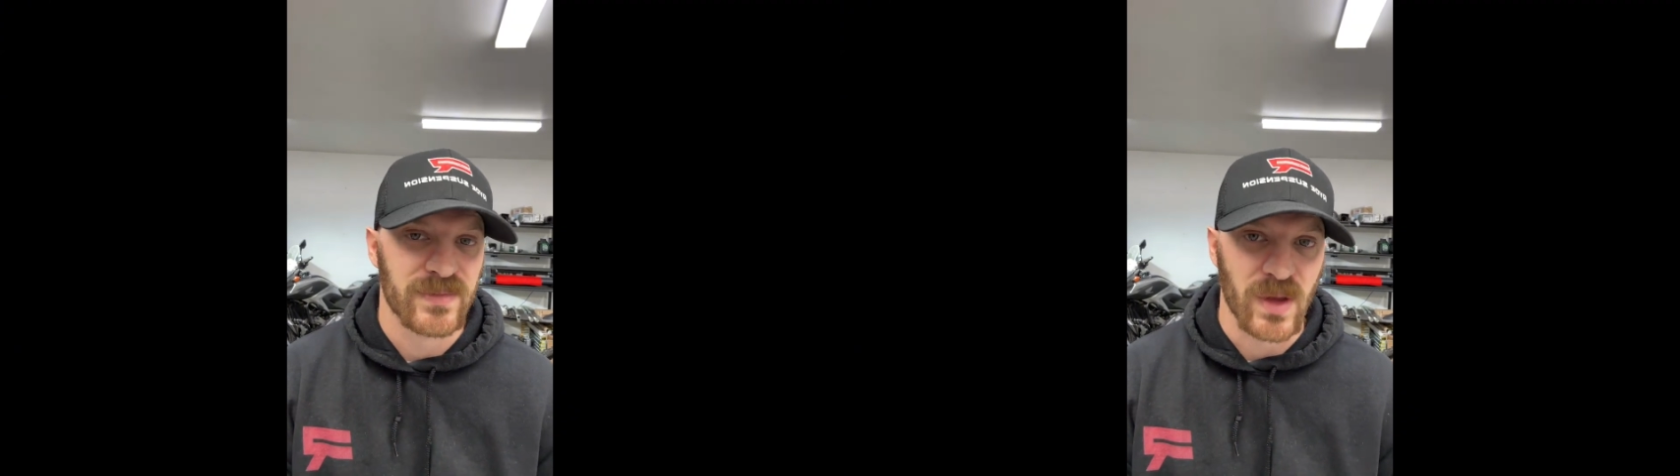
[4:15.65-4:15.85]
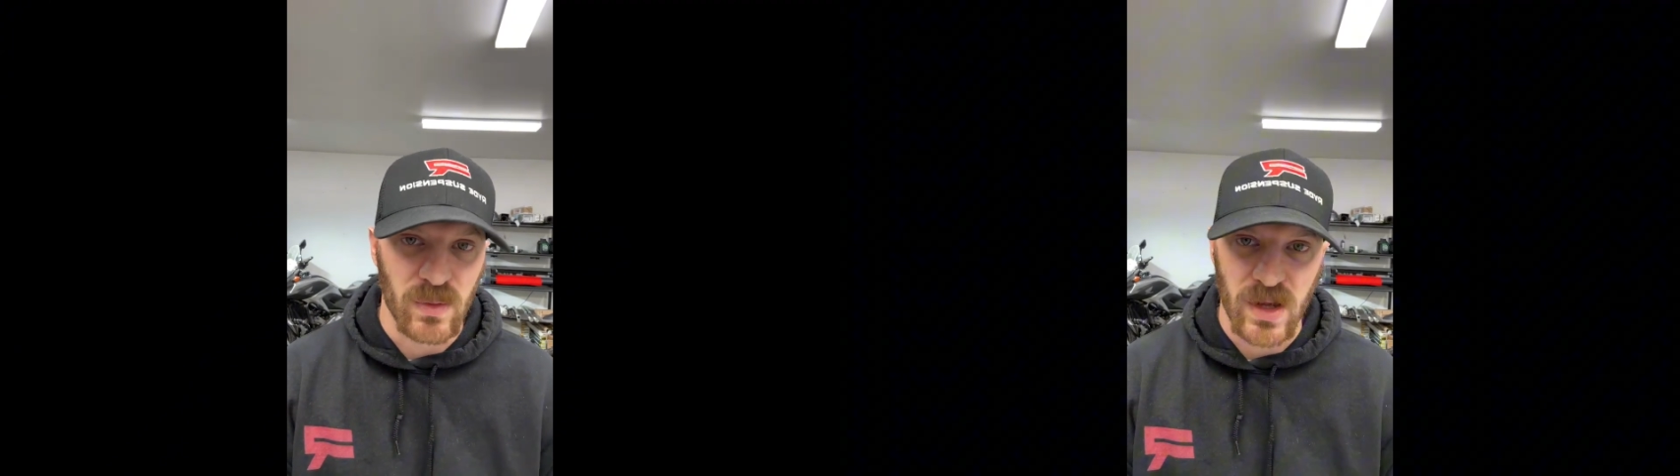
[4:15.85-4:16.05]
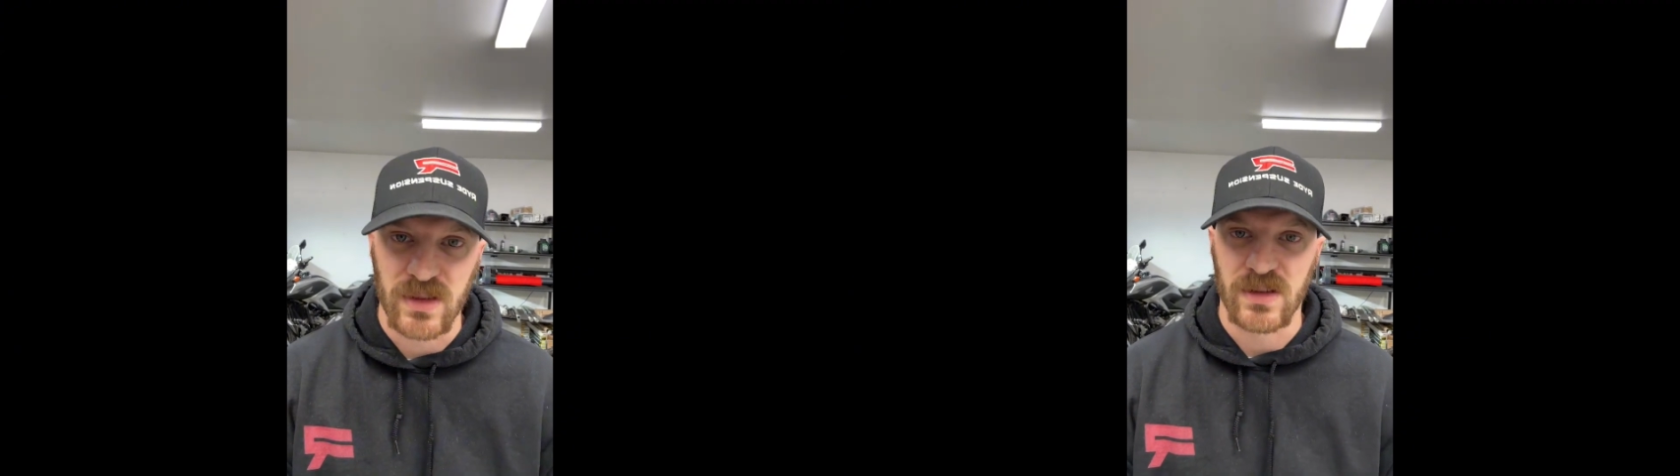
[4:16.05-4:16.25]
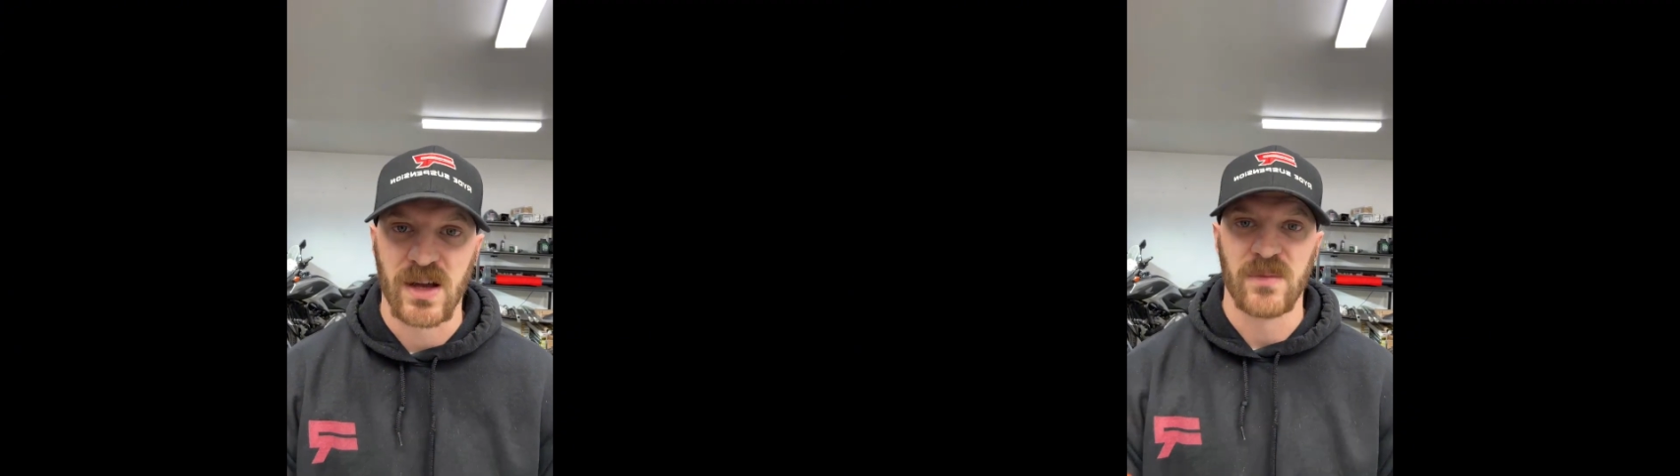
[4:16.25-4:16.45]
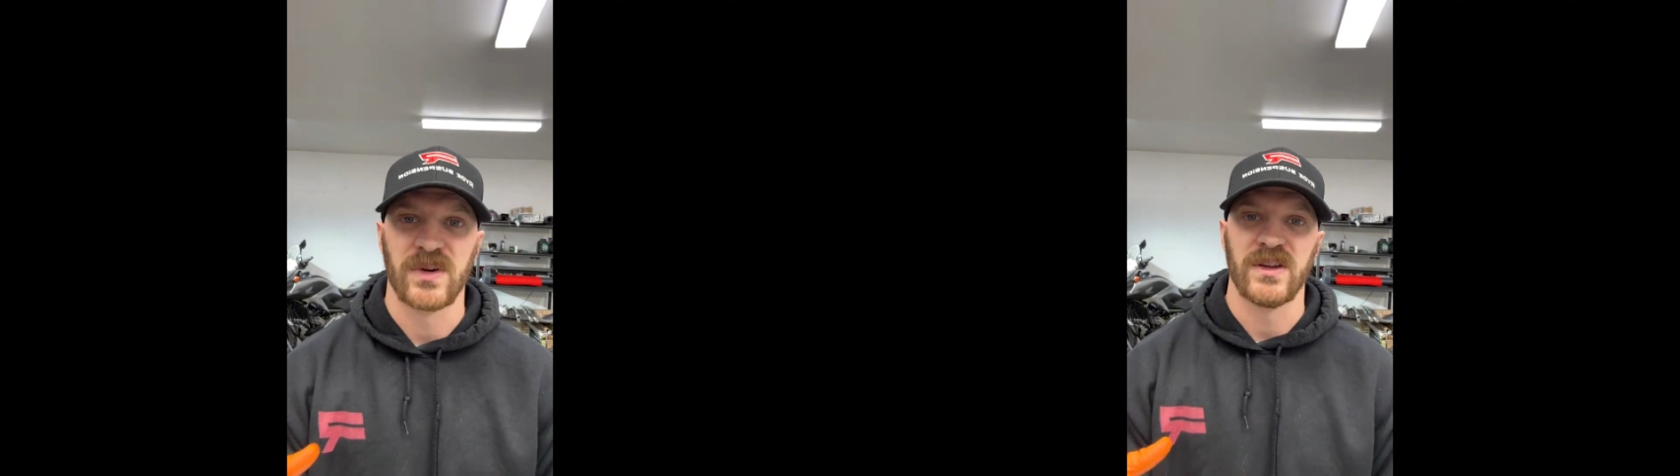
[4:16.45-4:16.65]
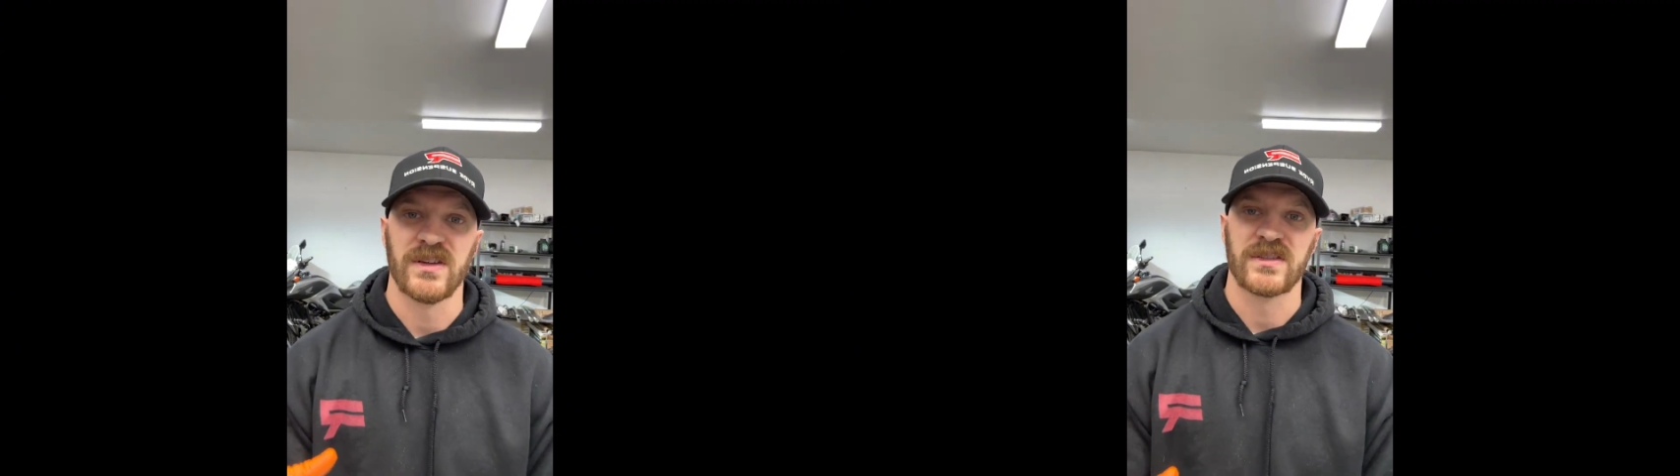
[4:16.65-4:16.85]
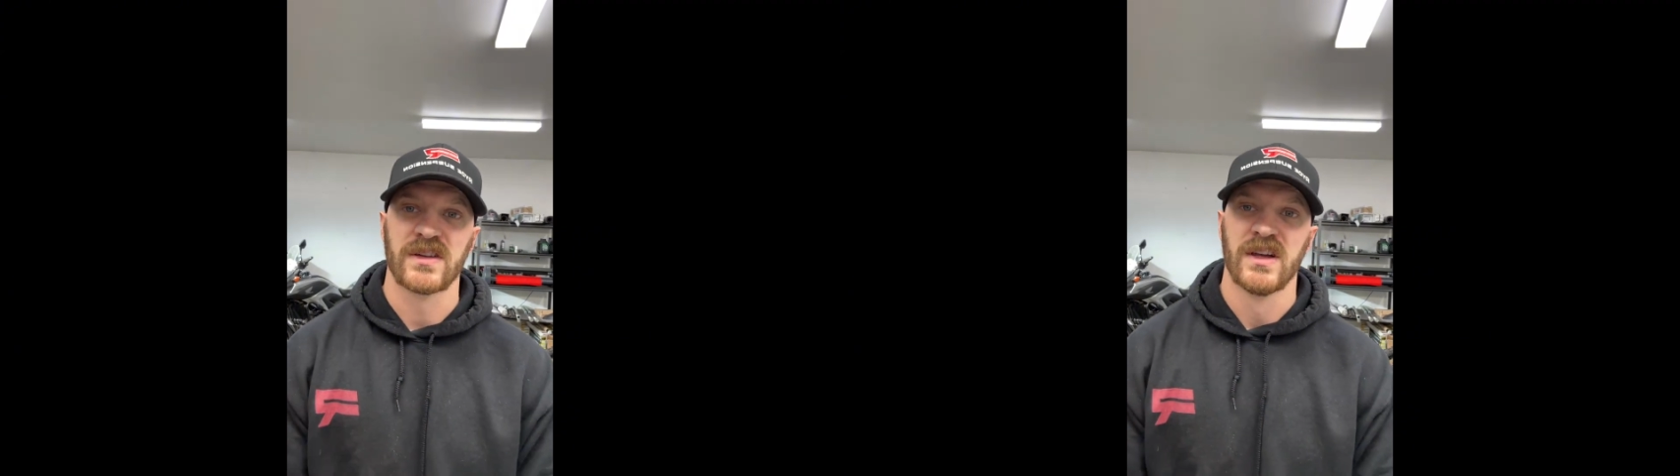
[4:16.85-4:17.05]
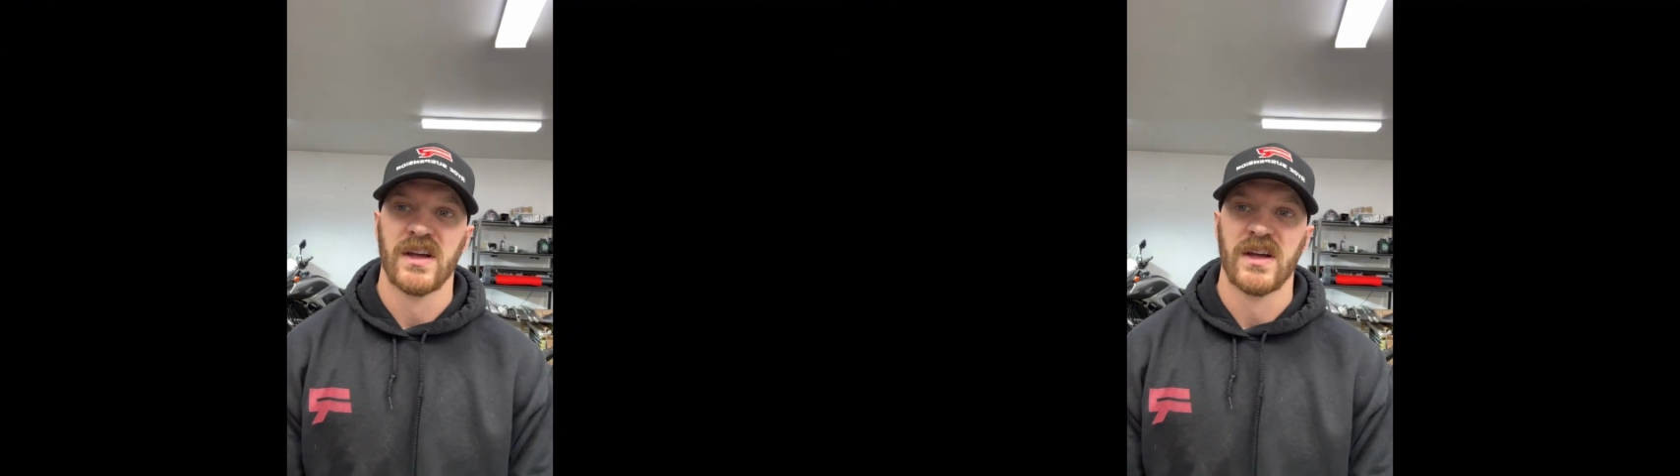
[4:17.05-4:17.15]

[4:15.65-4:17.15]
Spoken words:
don't like the companies.